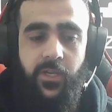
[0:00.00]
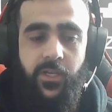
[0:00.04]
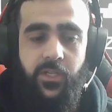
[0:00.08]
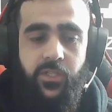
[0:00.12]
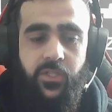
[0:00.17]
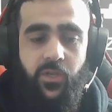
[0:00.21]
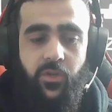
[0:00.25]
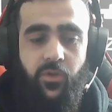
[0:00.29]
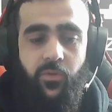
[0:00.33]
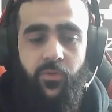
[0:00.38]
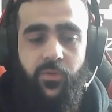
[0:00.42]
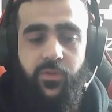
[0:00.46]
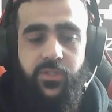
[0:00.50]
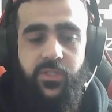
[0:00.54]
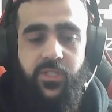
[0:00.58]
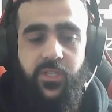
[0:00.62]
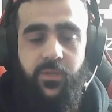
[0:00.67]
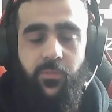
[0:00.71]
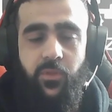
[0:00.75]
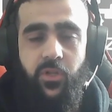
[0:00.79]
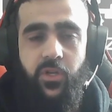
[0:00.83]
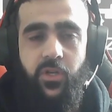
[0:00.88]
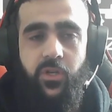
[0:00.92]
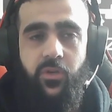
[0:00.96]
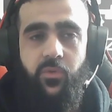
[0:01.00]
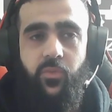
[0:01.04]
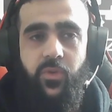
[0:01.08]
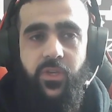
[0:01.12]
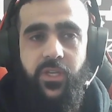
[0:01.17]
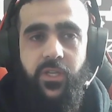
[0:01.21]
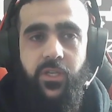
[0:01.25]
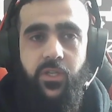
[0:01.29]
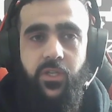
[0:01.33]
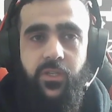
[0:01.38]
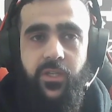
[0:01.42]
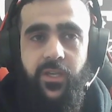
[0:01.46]
So similar, we
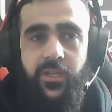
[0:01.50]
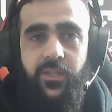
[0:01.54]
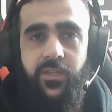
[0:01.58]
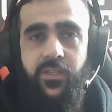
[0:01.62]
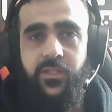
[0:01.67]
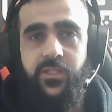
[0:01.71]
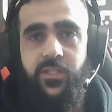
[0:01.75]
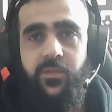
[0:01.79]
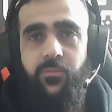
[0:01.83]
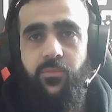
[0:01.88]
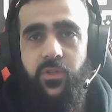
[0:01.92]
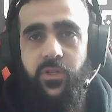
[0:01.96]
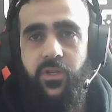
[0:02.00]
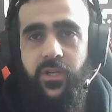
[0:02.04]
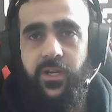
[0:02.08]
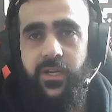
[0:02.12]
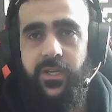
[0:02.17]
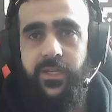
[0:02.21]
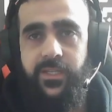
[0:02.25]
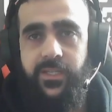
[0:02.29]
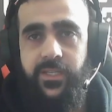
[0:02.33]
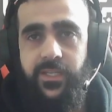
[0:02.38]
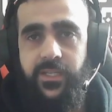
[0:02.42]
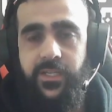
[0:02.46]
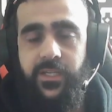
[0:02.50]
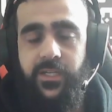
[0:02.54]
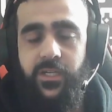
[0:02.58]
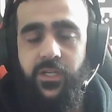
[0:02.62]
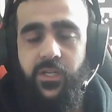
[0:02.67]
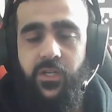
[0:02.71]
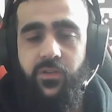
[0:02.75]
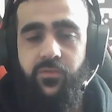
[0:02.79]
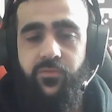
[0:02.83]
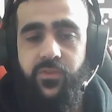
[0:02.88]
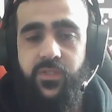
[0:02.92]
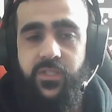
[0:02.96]
can take the similar idea
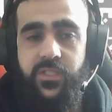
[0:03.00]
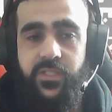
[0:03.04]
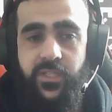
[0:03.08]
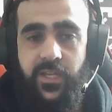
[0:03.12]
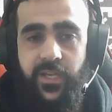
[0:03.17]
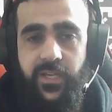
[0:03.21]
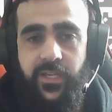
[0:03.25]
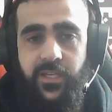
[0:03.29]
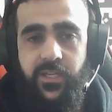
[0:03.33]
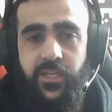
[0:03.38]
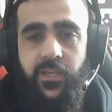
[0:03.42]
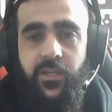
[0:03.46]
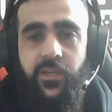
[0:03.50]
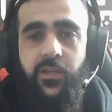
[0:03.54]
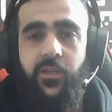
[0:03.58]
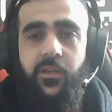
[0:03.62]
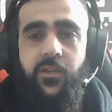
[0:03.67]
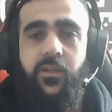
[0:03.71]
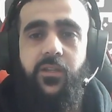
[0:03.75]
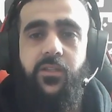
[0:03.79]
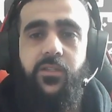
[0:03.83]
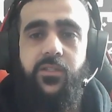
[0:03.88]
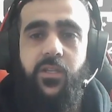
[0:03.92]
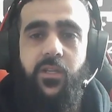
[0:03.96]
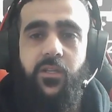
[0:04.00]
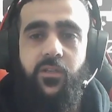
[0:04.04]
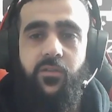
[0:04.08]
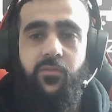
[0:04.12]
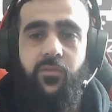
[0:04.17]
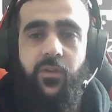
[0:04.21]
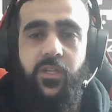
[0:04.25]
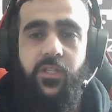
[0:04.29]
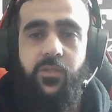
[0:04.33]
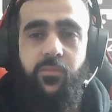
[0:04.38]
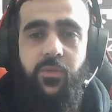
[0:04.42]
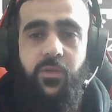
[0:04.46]
of staking and
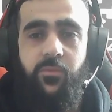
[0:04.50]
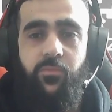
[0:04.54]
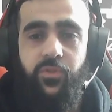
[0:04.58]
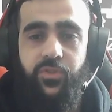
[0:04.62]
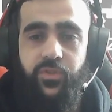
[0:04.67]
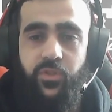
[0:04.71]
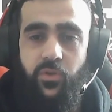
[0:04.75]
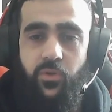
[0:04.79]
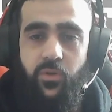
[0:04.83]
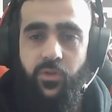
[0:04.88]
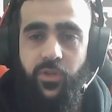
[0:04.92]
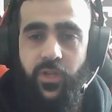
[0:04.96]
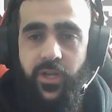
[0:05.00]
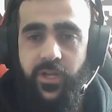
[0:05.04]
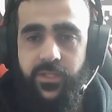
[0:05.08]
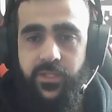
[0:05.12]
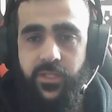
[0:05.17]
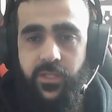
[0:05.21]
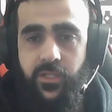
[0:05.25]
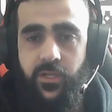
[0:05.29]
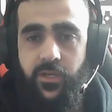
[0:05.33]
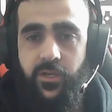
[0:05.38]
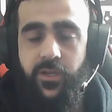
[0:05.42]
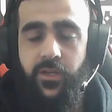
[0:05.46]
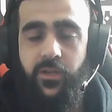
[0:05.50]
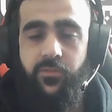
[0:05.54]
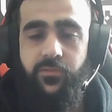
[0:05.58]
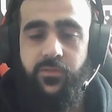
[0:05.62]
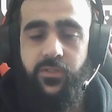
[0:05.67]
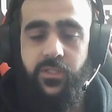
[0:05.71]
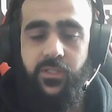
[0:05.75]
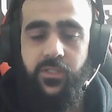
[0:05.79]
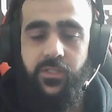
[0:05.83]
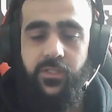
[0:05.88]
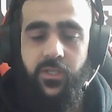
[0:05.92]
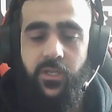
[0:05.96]
incentivize people to hold on to their
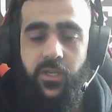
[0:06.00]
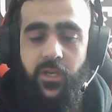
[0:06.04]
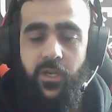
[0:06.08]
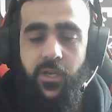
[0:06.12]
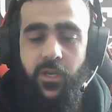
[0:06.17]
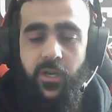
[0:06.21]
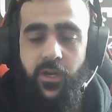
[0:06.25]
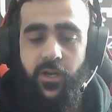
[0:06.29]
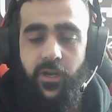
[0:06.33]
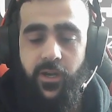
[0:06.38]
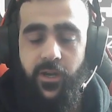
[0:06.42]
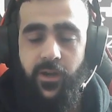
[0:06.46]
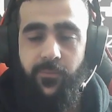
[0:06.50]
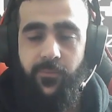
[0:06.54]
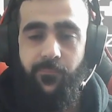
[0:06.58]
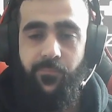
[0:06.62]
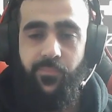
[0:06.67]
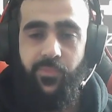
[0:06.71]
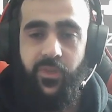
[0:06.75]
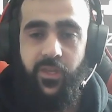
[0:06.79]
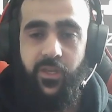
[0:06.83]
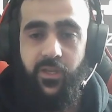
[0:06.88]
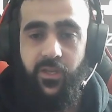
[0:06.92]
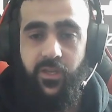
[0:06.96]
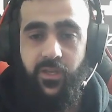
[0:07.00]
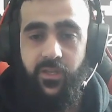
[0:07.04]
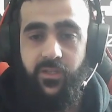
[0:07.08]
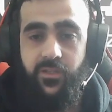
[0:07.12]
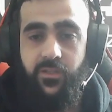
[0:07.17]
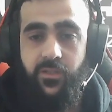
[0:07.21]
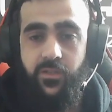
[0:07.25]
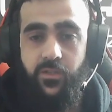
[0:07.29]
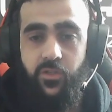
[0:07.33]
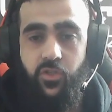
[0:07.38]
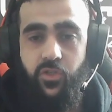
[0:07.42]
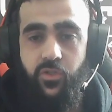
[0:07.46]
NFTs, and
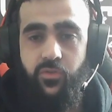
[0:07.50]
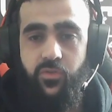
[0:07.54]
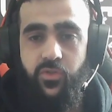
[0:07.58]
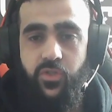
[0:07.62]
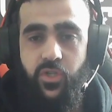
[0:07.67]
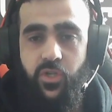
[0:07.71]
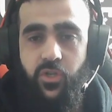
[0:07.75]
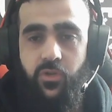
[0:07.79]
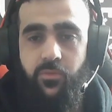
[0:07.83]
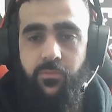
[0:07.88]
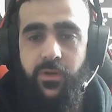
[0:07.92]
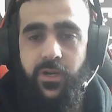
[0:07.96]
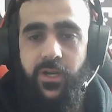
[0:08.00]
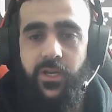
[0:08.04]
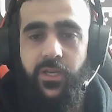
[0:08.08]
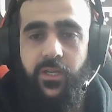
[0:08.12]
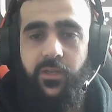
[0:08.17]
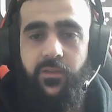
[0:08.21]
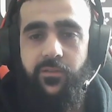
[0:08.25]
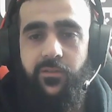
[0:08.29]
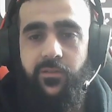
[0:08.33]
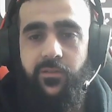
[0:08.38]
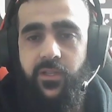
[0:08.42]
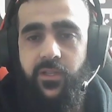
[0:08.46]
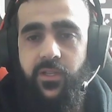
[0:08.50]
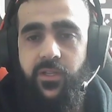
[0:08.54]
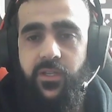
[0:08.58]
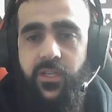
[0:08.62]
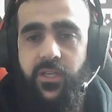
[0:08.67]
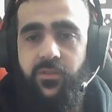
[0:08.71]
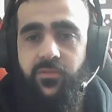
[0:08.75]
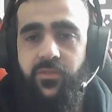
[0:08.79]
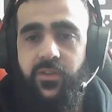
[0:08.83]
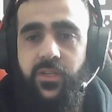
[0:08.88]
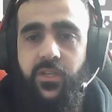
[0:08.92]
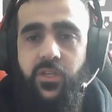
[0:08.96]
do so by
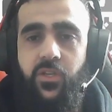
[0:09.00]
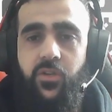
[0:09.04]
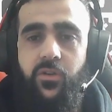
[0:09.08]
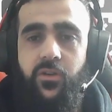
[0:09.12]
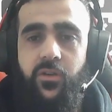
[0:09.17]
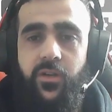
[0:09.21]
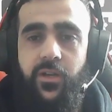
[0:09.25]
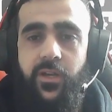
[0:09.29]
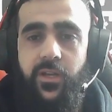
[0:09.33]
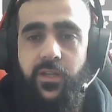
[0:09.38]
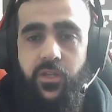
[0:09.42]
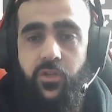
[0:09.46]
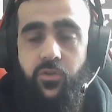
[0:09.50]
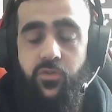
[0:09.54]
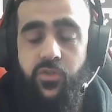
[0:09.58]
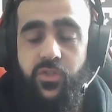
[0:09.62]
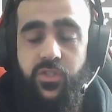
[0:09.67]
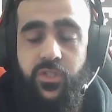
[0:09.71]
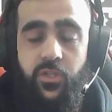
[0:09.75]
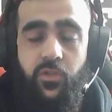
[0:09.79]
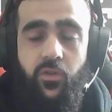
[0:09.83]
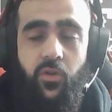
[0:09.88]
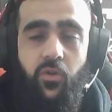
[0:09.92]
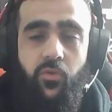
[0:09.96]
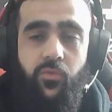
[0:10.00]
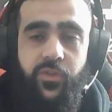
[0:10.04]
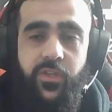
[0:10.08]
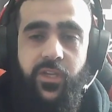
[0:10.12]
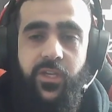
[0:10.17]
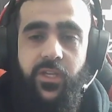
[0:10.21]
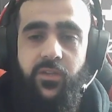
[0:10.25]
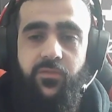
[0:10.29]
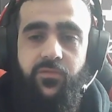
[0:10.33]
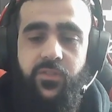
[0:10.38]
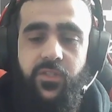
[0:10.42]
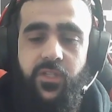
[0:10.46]
giving you still own the
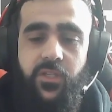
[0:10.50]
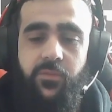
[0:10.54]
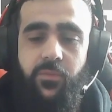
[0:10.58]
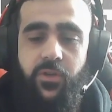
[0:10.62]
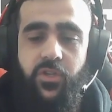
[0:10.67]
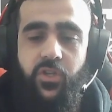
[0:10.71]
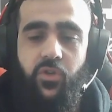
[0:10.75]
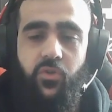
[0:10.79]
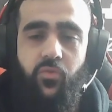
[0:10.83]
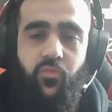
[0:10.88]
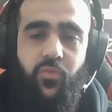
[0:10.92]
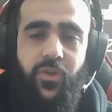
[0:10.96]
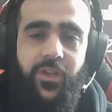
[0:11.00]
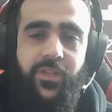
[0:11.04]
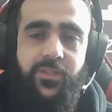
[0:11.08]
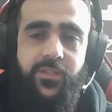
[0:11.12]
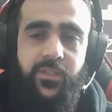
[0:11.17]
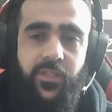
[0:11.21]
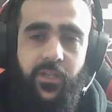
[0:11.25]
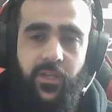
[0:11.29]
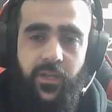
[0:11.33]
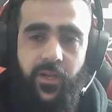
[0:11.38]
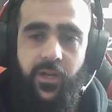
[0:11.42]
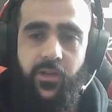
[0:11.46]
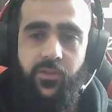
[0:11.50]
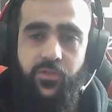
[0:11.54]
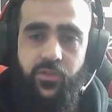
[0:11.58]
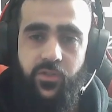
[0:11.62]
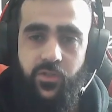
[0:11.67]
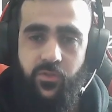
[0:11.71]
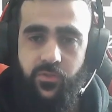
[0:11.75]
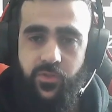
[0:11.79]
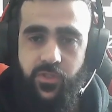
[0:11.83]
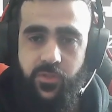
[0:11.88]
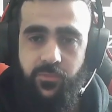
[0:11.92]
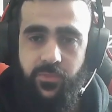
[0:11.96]
NFT, but you're renting it out,
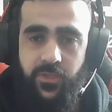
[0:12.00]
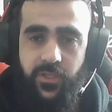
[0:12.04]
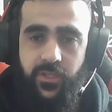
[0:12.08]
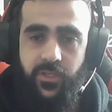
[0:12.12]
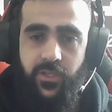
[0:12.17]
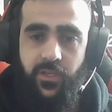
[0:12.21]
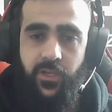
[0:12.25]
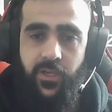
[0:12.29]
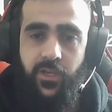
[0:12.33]
so to speak.